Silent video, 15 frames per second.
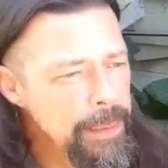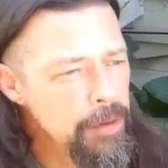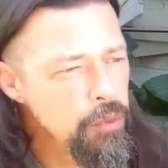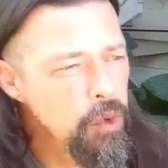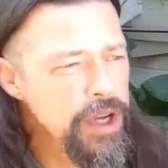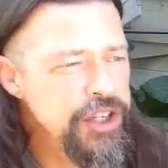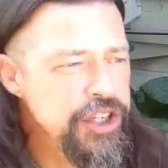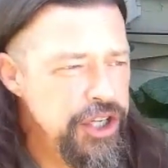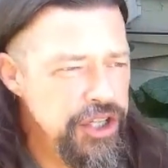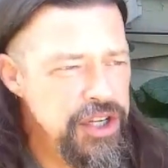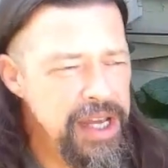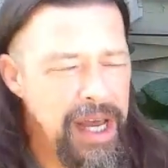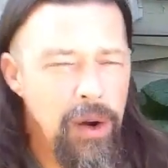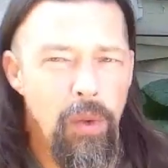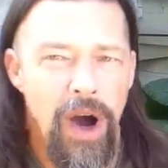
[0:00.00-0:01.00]
which you
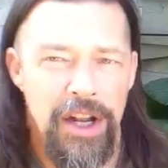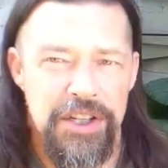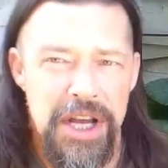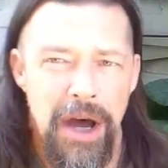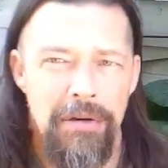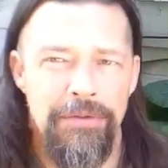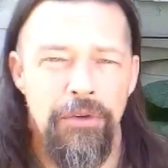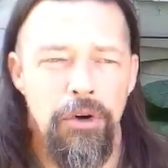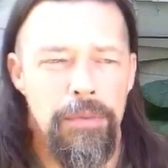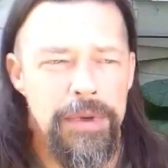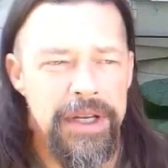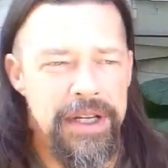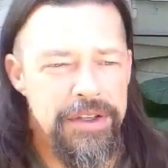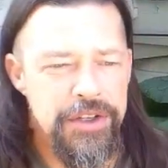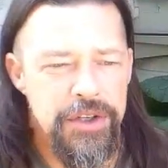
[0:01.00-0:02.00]
got to watch out for,
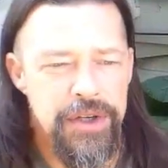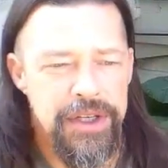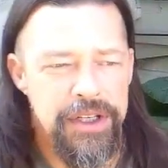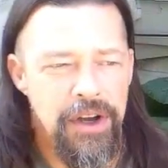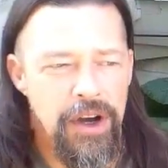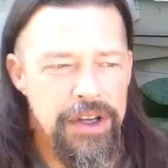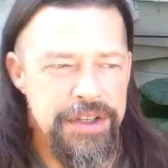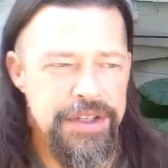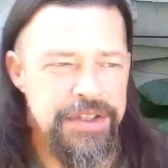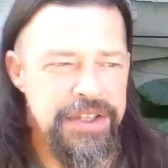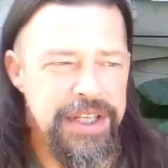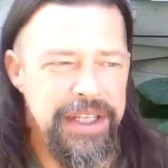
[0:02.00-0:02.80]
because you can cause the